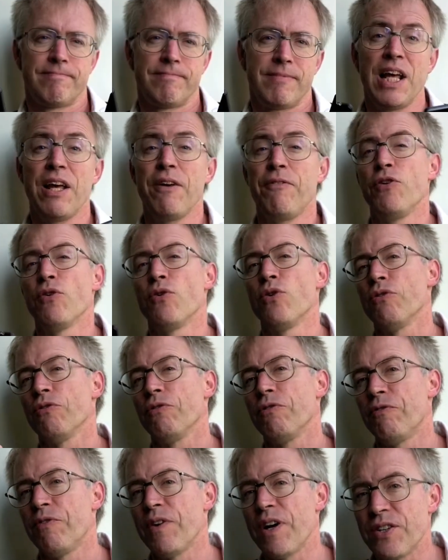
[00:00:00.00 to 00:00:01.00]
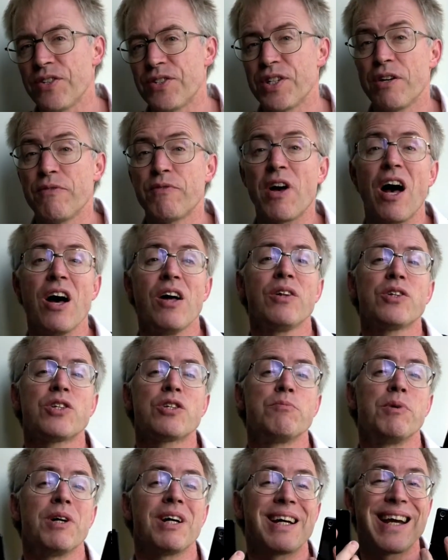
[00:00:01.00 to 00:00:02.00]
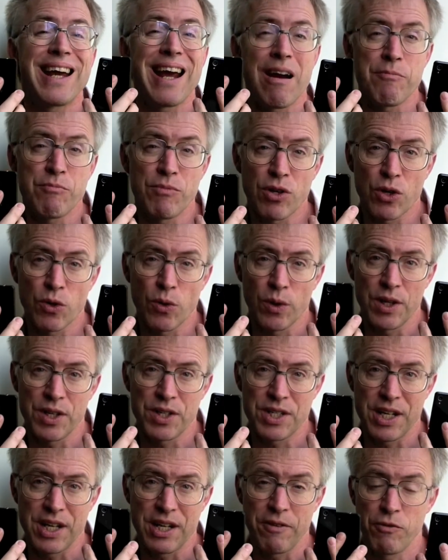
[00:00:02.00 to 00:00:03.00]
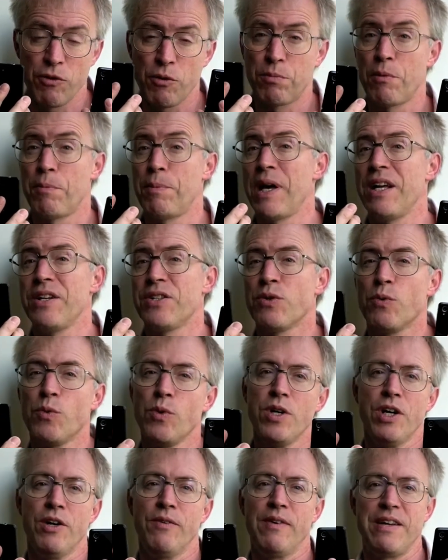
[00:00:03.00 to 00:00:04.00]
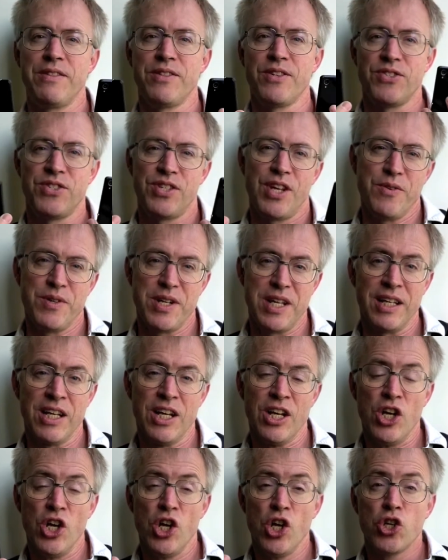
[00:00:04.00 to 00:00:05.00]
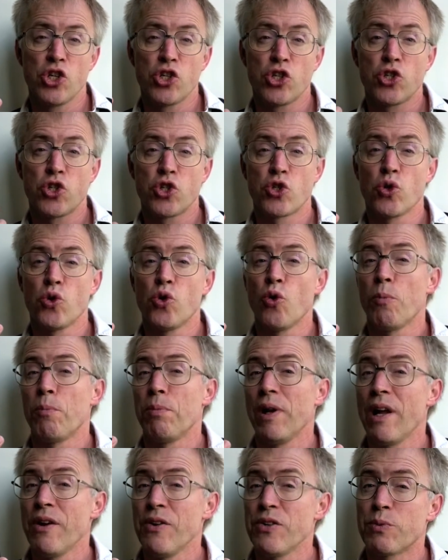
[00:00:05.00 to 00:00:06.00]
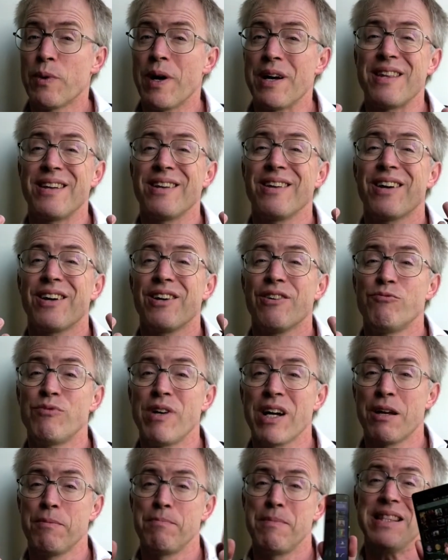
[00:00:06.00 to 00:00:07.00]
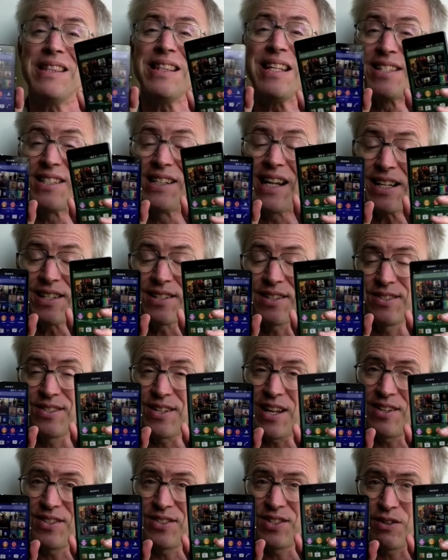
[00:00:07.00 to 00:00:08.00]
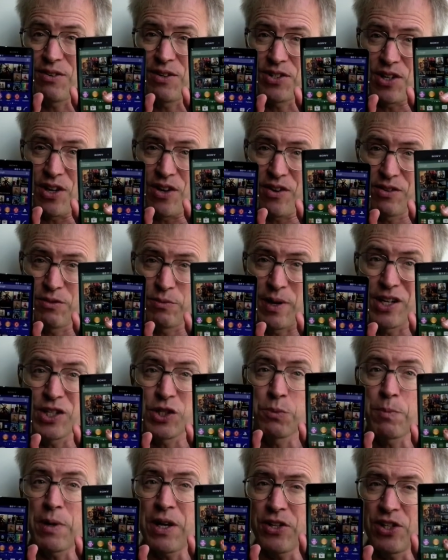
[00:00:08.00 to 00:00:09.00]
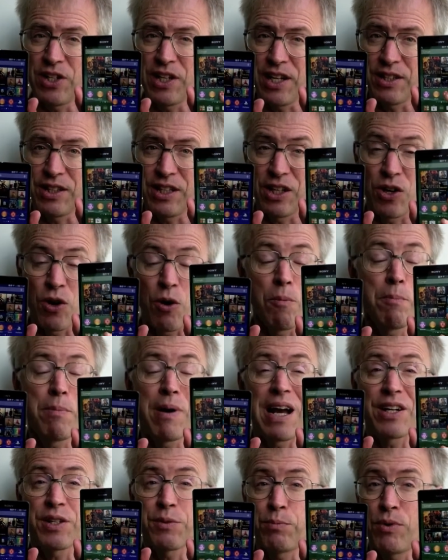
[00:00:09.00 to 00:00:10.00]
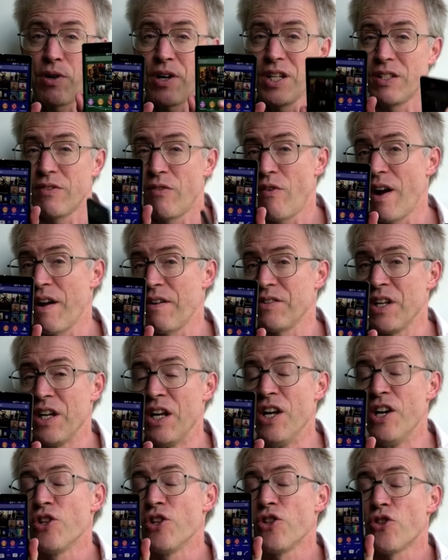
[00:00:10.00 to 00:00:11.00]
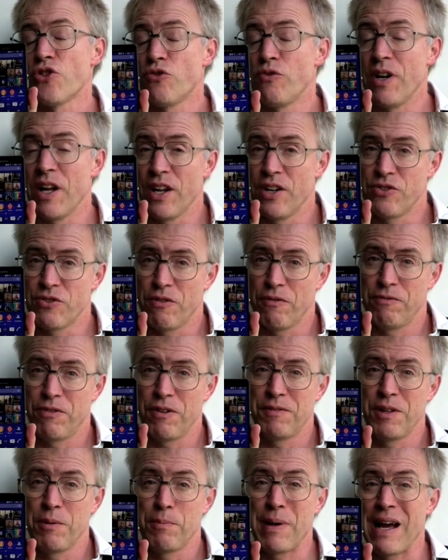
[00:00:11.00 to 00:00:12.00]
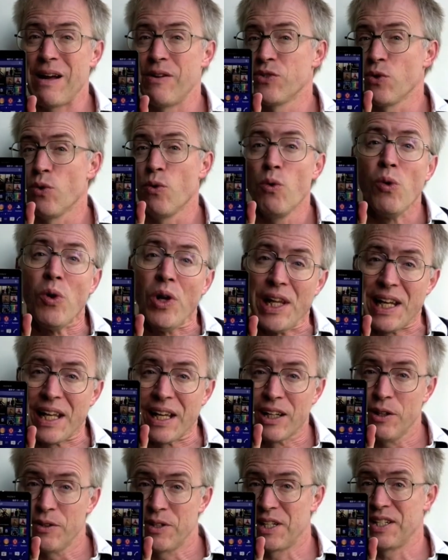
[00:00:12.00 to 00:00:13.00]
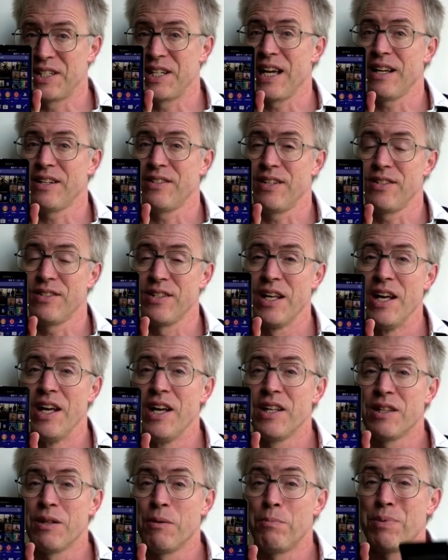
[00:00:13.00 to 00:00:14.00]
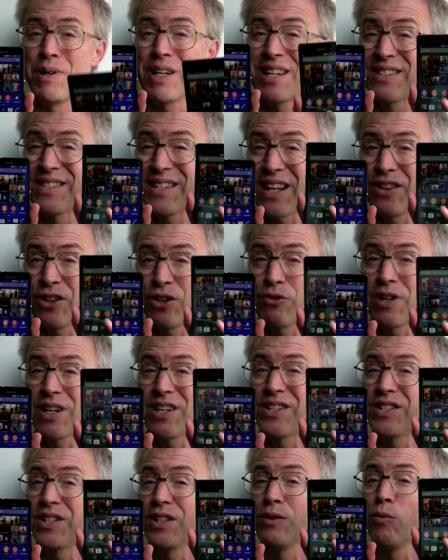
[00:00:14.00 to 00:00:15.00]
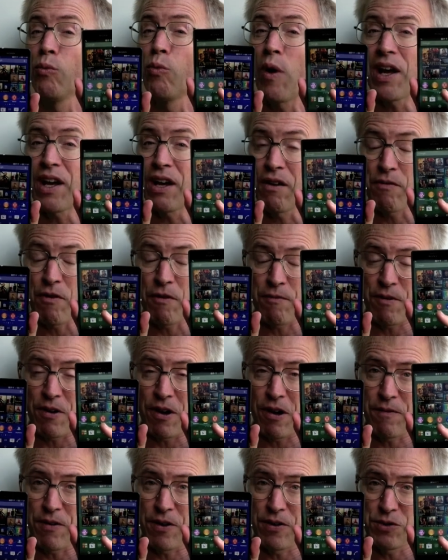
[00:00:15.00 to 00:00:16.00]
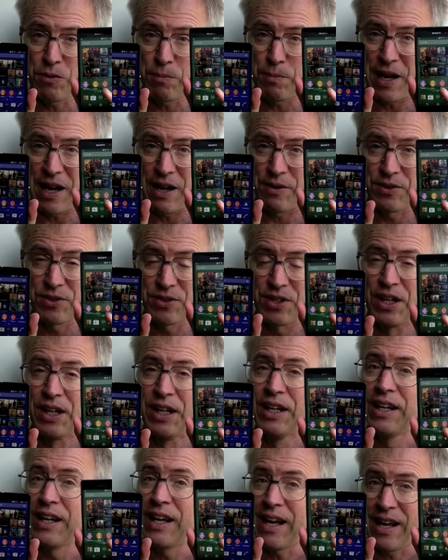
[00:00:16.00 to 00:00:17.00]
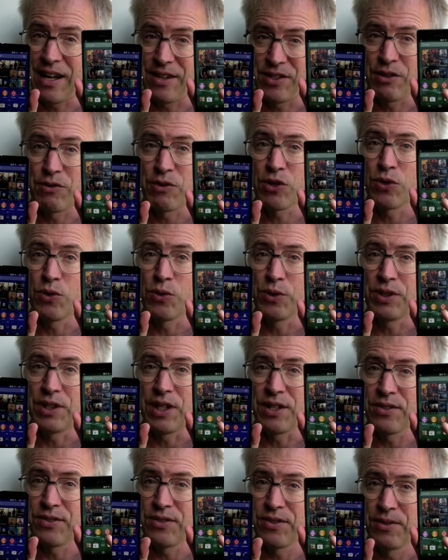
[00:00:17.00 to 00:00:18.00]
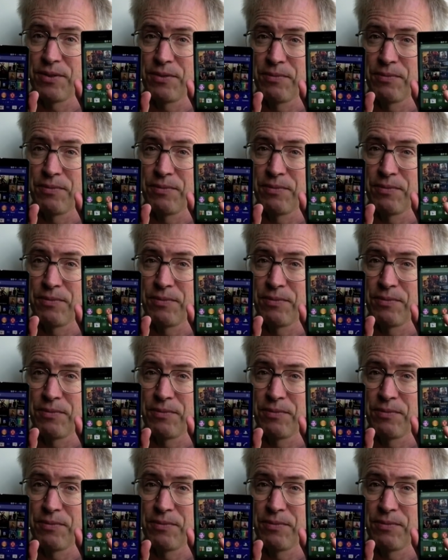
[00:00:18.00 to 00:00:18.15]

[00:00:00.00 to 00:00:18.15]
If you're not fussed over ultimate camera quality, and if you're prepared to work around the Sony store bloatware, then I can recommend these latest Z series hardware, especially at the Compact's price around £350, all in including taxes. The bigger Z3 is still way over £500 as I record this.